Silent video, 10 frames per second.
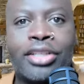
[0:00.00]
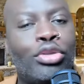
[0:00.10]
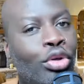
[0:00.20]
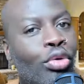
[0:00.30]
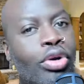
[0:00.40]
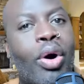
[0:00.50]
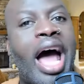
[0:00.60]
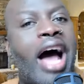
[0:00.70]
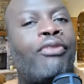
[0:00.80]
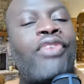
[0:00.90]
Do you know
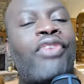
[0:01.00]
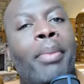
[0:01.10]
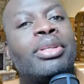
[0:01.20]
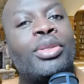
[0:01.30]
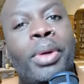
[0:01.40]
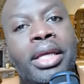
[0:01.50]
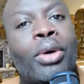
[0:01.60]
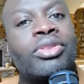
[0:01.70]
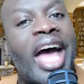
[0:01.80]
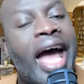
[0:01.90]
how far between your
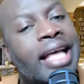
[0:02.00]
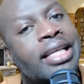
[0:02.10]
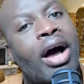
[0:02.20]
thighs and